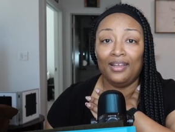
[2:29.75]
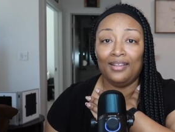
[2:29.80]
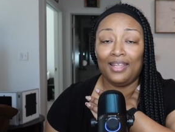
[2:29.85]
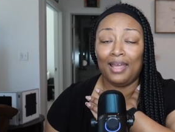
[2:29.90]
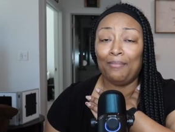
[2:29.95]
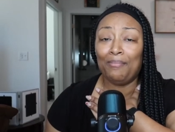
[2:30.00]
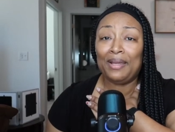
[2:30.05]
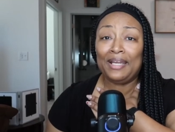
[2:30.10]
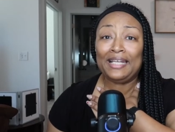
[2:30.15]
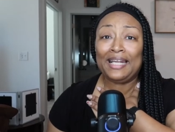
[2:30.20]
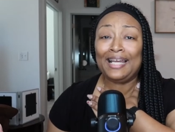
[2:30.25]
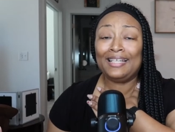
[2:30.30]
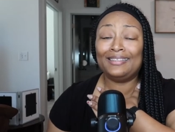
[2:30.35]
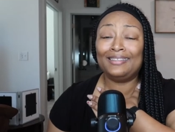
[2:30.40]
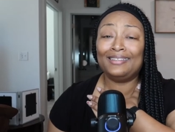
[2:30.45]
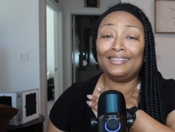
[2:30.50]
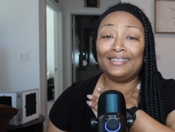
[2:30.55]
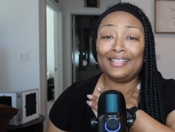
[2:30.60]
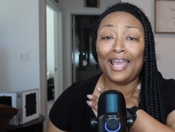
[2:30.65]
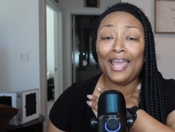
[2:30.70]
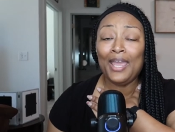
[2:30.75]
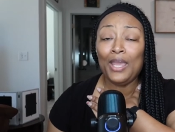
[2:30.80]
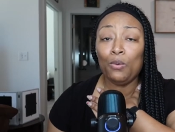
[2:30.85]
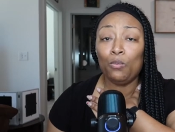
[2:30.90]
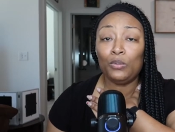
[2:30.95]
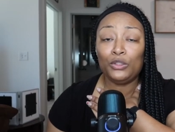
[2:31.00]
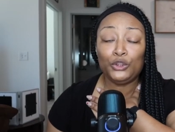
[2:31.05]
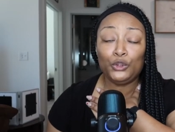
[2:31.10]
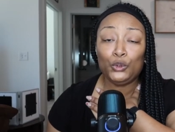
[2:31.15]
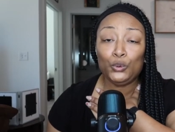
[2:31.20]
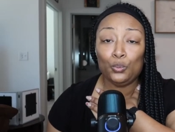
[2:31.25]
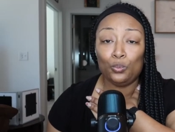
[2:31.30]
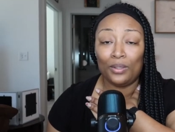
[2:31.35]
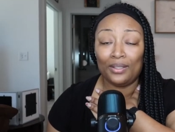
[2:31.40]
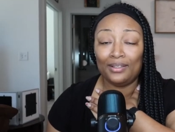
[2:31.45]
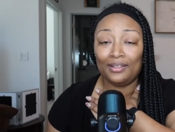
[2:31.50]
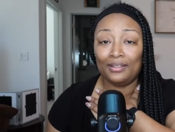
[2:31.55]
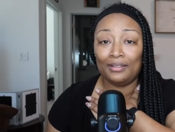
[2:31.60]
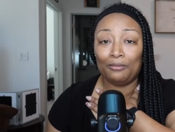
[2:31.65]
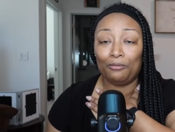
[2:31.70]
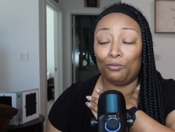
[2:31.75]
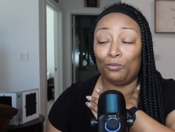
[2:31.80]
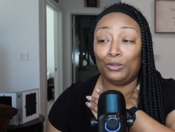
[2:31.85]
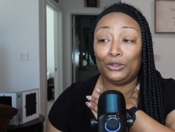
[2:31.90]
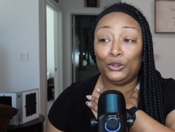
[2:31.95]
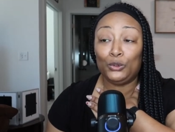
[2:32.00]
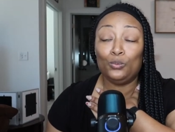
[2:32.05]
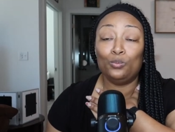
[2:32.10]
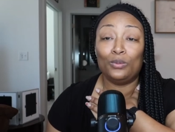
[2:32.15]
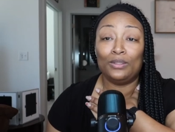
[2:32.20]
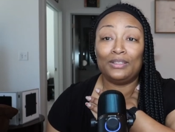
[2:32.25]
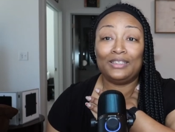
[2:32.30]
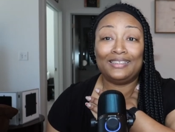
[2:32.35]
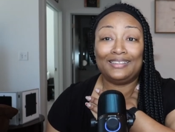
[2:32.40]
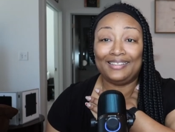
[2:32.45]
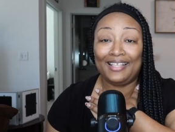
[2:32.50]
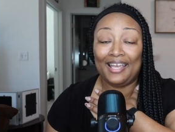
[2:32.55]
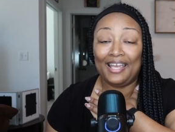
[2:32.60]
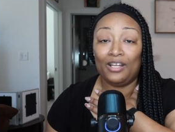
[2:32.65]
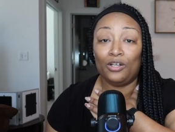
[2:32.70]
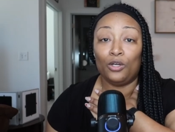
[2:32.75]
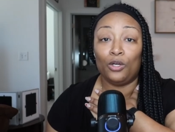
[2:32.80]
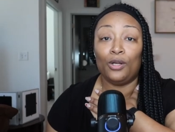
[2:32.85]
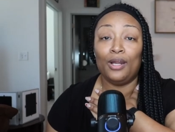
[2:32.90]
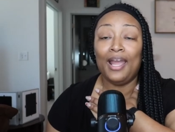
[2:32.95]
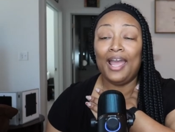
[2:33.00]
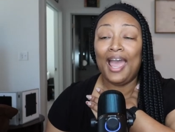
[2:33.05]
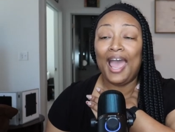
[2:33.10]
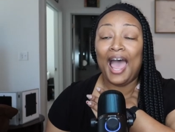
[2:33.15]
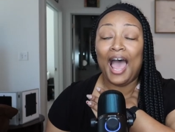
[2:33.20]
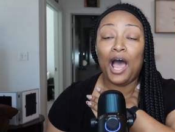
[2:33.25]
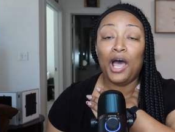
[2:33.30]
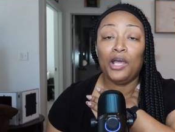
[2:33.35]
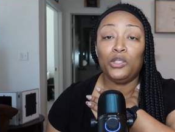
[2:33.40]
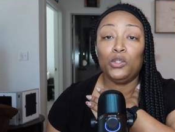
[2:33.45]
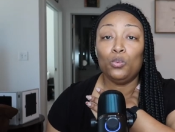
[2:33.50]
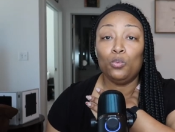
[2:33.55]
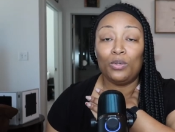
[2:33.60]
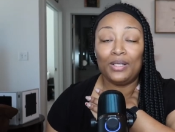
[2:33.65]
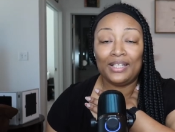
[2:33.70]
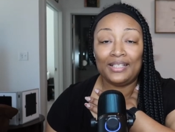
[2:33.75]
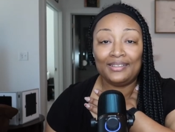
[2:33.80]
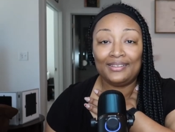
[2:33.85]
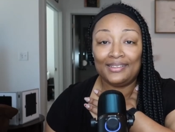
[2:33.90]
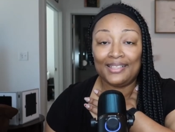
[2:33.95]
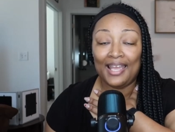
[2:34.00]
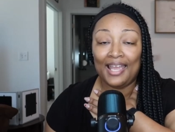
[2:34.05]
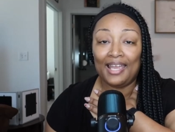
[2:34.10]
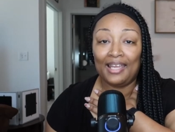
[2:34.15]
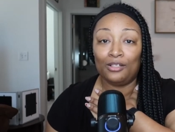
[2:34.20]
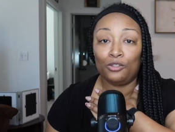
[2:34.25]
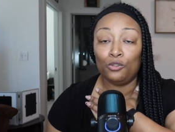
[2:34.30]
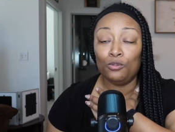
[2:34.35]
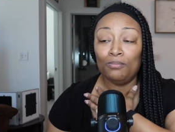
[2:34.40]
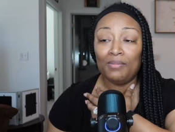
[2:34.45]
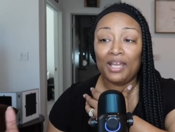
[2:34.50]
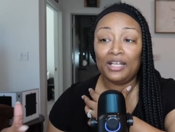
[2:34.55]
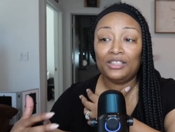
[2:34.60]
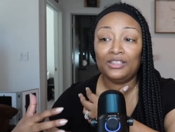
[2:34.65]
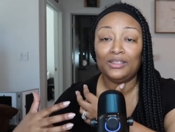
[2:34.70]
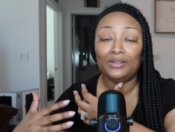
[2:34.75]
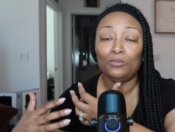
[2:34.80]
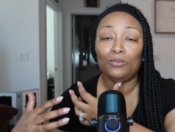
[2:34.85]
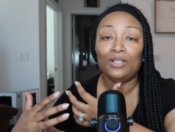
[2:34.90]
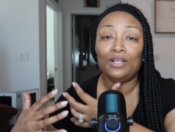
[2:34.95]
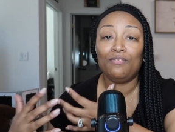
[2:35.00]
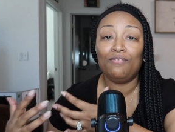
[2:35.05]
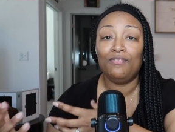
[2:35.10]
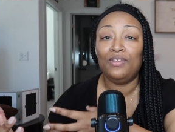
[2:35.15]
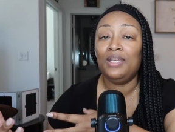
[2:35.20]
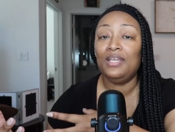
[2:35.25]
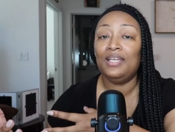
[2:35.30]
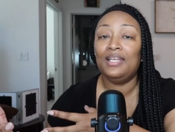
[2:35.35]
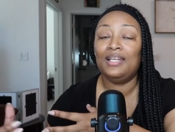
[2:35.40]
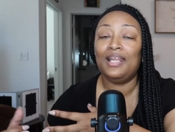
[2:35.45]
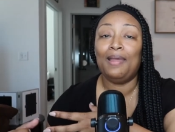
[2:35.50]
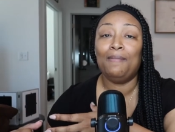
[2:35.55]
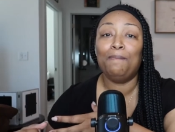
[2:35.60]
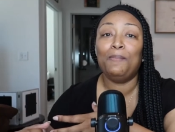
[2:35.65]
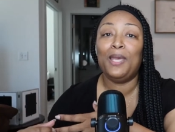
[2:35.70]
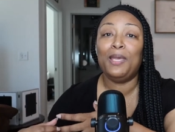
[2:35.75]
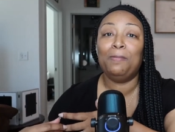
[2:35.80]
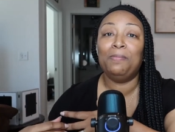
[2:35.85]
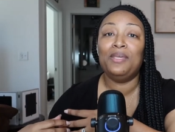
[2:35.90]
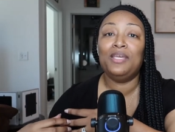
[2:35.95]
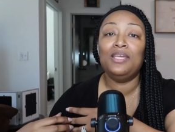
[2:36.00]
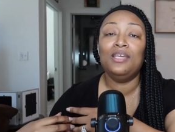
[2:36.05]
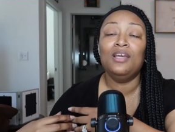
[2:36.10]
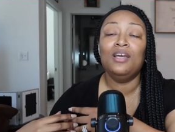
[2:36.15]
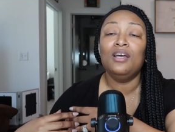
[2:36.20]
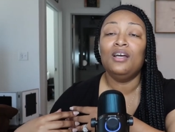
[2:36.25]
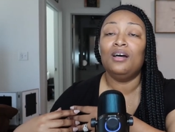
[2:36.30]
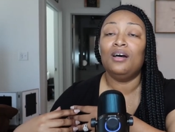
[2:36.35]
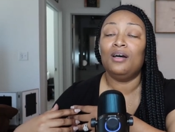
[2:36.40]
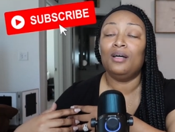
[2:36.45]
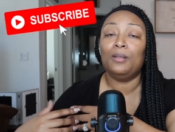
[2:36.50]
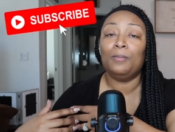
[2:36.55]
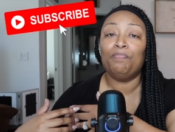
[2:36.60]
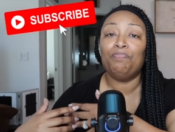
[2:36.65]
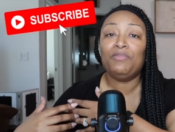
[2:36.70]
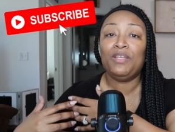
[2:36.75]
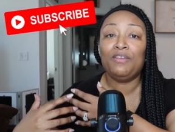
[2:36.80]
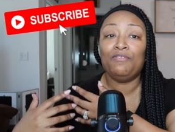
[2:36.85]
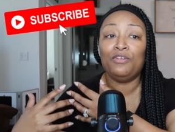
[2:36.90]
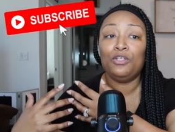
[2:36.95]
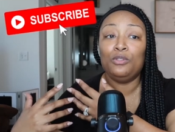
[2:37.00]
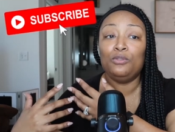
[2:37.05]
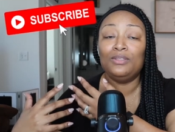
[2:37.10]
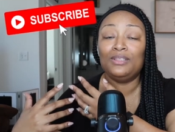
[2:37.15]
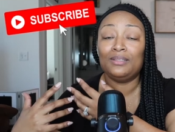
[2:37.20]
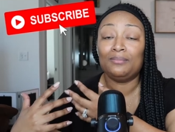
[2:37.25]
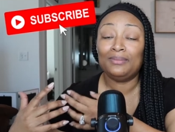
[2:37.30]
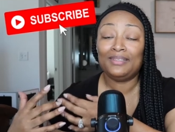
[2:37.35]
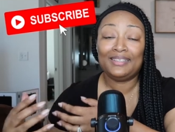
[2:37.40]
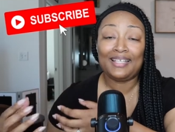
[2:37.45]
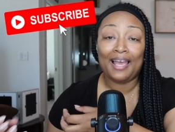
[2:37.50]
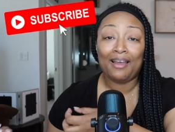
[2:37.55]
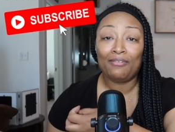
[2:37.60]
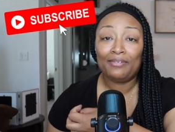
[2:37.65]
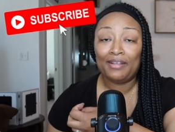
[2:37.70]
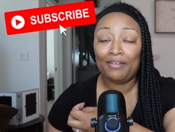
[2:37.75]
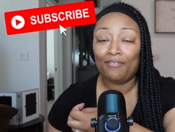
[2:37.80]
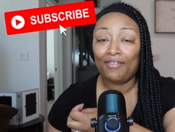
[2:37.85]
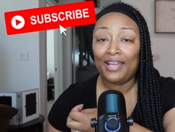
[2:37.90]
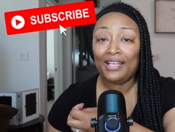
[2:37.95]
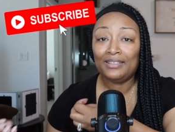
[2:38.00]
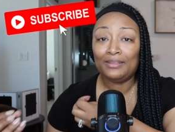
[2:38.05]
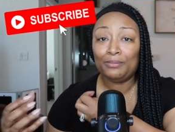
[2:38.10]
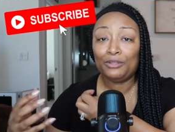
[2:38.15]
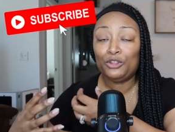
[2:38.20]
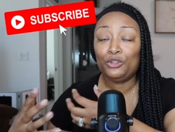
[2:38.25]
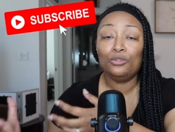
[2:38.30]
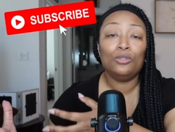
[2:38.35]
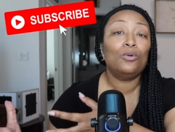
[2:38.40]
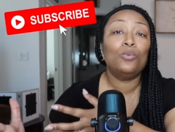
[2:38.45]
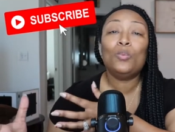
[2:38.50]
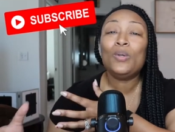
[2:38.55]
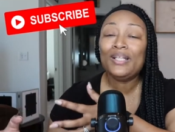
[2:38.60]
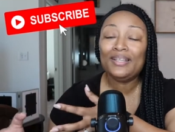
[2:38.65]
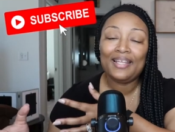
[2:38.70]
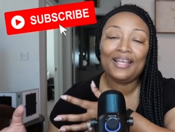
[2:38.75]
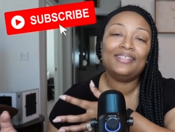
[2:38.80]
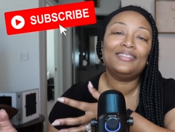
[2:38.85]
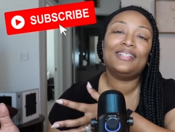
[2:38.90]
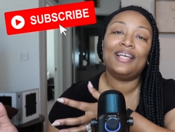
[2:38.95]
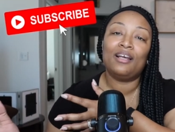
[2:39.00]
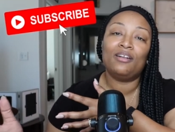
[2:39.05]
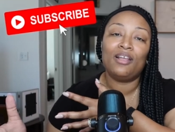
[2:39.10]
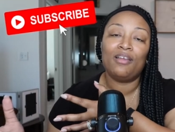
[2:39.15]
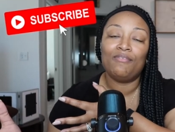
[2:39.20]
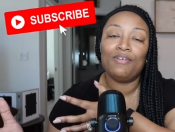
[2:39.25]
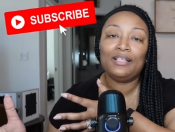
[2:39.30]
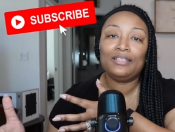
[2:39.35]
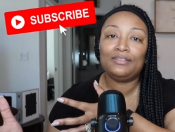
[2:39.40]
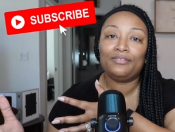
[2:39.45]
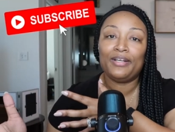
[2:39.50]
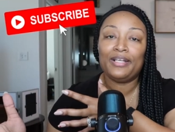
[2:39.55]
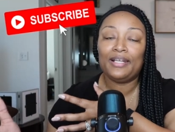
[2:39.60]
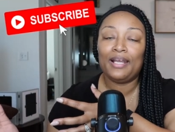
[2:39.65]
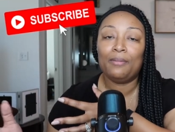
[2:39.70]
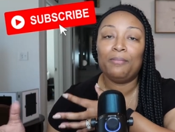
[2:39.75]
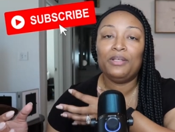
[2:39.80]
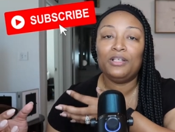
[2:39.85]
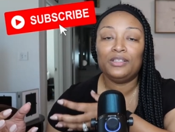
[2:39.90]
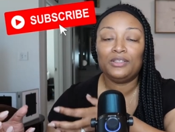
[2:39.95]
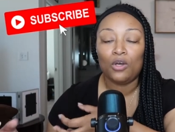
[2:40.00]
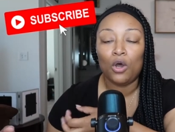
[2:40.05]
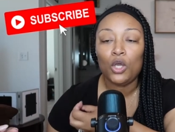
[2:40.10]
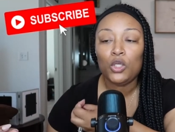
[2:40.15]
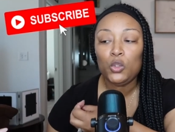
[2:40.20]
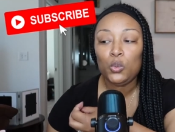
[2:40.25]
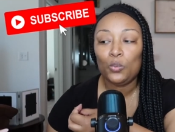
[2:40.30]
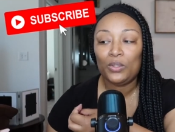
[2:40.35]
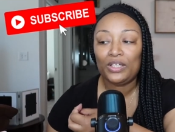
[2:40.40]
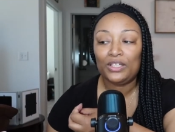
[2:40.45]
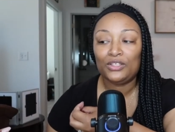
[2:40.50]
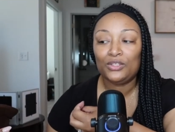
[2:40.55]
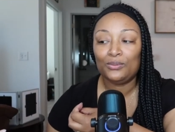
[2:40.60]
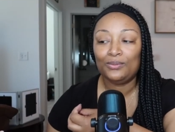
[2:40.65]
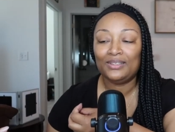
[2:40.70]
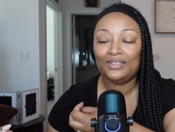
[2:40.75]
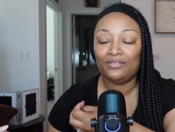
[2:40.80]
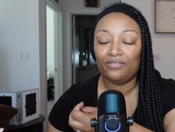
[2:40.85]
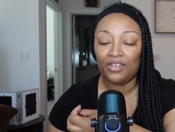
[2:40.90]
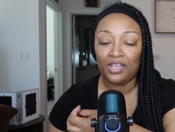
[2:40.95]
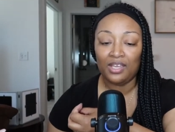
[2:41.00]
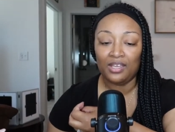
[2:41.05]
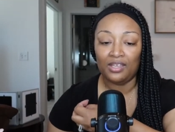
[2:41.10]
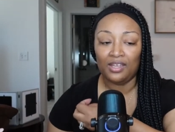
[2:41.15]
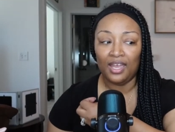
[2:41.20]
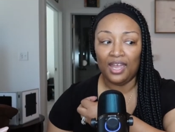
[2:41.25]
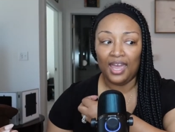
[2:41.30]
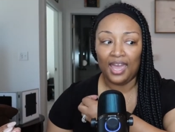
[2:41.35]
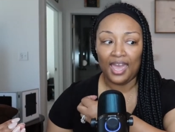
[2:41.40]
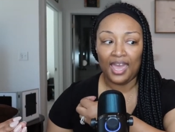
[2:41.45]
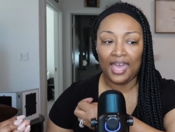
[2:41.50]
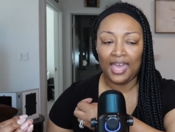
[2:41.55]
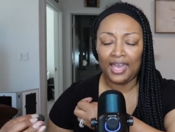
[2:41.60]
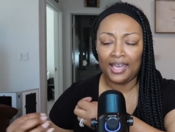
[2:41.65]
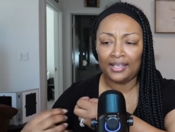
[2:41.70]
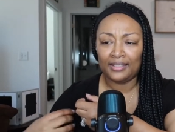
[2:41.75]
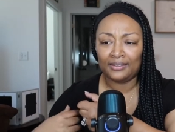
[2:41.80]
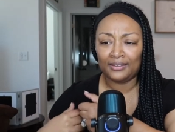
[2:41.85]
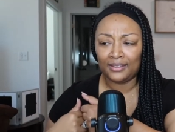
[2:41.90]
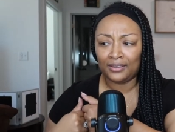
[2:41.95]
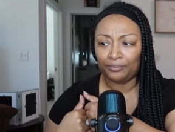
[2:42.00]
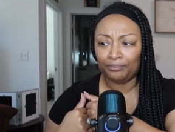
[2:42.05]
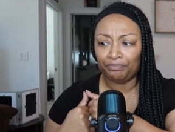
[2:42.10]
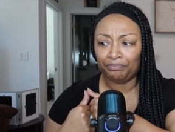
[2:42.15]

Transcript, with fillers: They may not say what you want the, what you want said or how you want it said. You may just want to vent and they may be um, giving you some sound advice, but you don't want that sound advice right now because all you want to do is vent. And